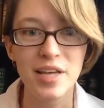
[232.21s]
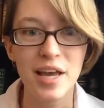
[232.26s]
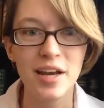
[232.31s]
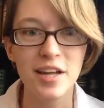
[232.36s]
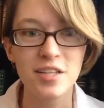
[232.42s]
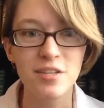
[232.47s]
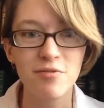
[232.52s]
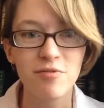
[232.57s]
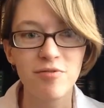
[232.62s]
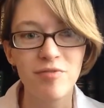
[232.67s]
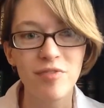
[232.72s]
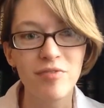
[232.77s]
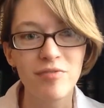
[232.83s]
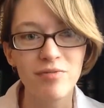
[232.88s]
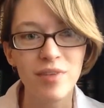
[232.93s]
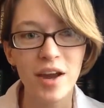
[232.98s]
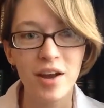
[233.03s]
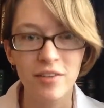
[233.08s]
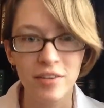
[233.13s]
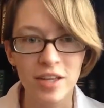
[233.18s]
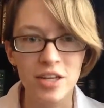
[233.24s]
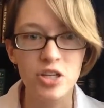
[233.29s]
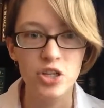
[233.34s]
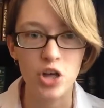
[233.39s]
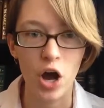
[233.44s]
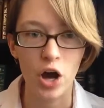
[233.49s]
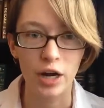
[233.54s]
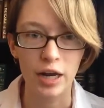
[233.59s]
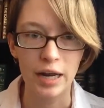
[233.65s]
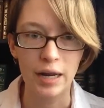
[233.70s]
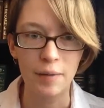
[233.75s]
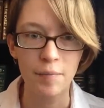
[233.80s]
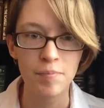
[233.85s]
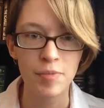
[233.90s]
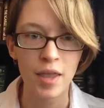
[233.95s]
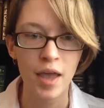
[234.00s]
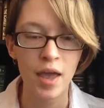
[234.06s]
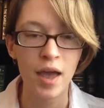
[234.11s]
and it's fairly shocking.